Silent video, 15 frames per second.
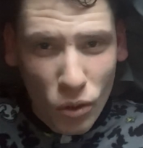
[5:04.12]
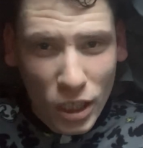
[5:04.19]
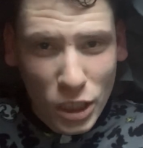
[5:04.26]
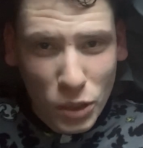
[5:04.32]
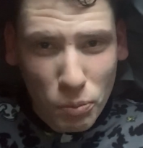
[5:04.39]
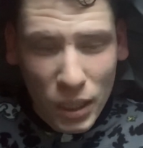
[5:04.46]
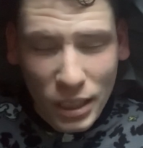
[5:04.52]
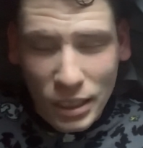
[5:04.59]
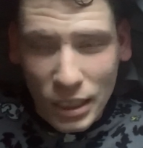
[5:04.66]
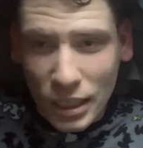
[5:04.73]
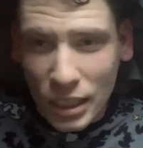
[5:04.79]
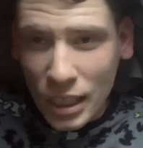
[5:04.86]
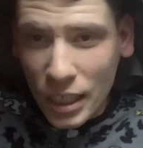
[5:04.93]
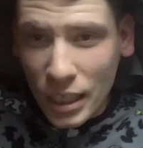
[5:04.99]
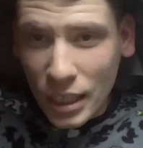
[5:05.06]
expect
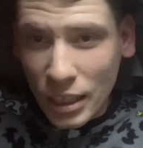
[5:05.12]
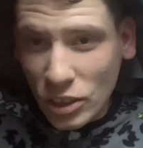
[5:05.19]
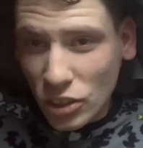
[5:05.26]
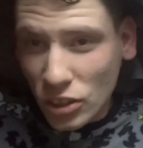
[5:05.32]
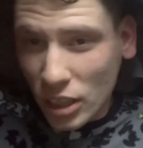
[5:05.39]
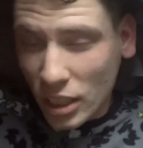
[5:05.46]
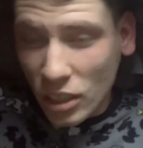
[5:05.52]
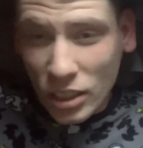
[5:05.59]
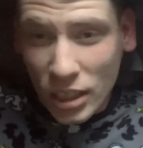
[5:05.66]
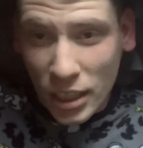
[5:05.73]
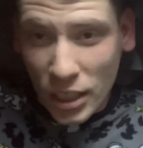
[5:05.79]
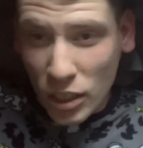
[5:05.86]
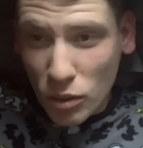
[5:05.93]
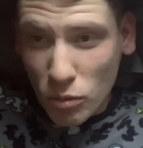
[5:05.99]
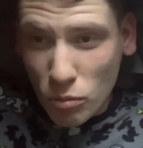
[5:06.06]
it, just like,
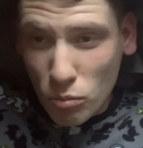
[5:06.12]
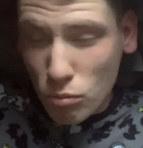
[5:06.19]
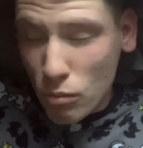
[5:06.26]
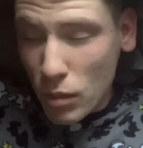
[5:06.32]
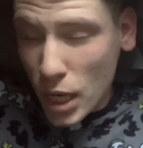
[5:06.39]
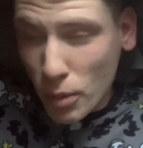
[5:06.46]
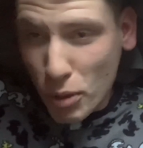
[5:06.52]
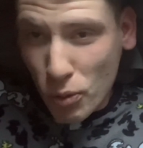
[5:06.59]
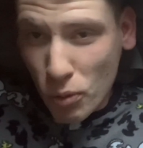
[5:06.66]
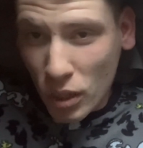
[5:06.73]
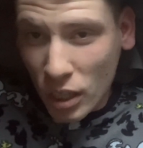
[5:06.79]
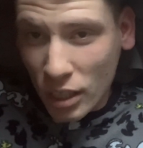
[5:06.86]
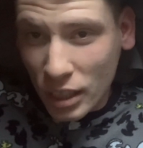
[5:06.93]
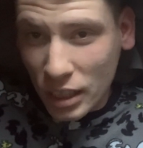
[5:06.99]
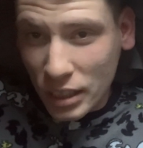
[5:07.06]
okay, maybe
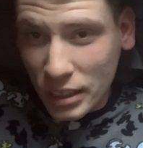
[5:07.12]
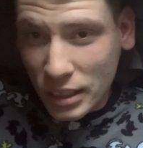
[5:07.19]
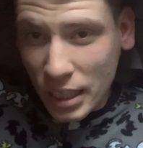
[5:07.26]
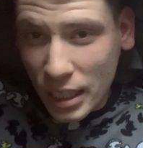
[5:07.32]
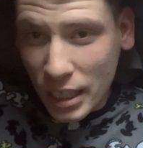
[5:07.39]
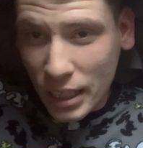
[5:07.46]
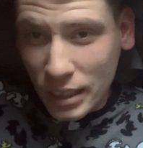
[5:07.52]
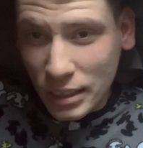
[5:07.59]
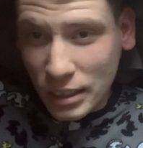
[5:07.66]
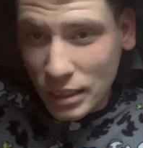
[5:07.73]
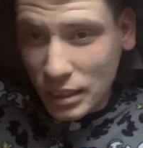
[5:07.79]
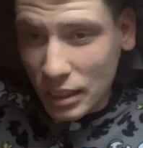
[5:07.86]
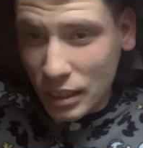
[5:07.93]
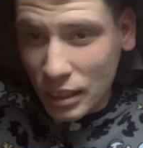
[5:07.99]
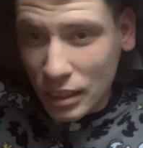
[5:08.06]
one of these days
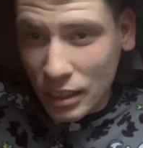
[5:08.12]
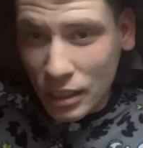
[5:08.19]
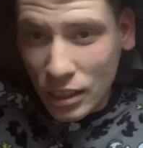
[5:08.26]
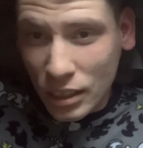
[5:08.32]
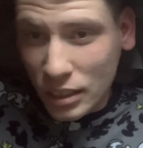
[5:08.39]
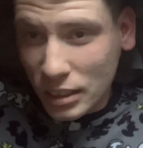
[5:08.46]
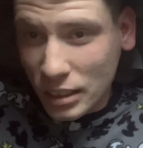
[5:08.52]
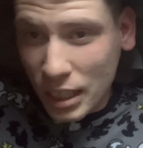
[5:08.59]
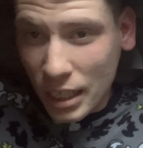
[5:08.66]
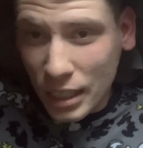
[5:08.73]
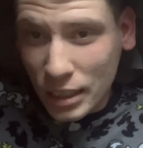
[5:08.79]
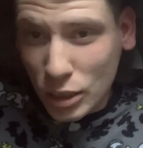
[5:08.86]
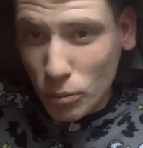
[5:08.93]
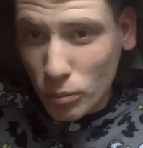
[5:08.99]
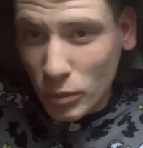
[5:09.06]
he's gonna
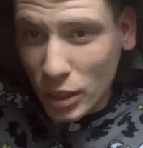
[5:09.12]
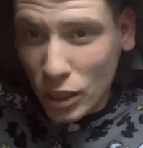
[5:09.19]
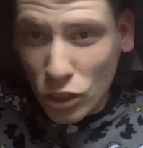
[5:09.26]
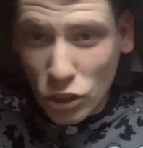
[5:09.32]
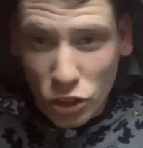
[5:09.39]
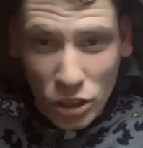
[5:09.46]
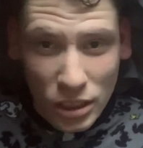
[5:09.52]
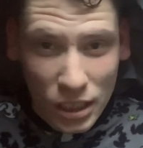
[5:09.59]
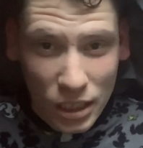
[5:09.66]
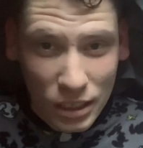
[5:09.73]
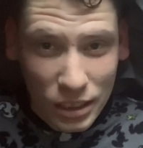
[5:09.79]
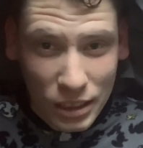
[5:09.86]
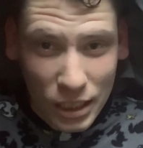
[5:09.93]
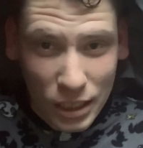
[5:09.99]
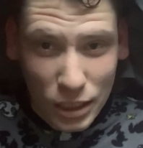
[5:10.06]
say something or she's
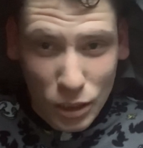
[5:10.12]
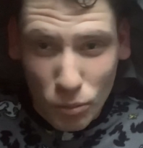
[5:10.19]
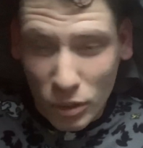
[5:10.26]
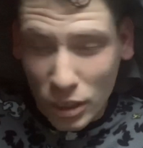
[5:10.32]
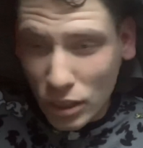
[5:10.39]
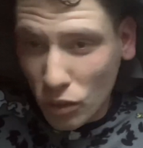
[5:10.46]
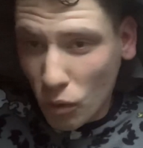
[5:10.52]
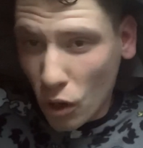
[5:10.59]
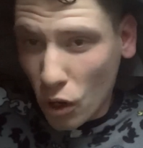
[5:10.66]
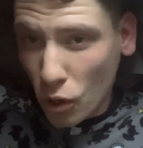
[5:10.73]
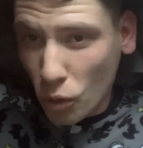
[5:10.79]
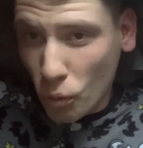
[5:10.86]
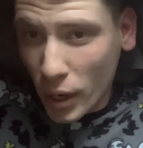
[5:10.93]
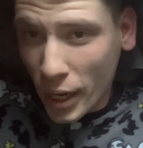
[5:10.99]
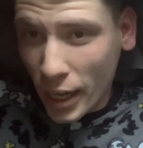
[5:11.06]
gonna say something the
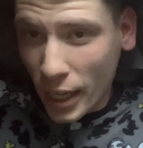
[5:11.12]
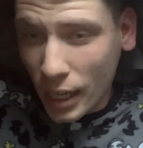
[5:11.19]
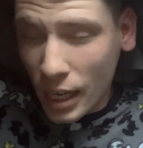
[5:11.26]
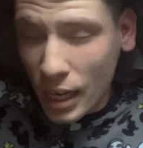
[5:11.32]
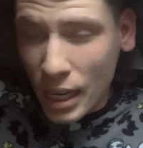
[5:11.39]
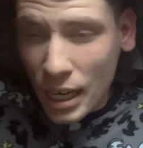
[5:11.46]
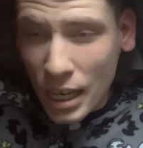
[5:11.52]
wrong way.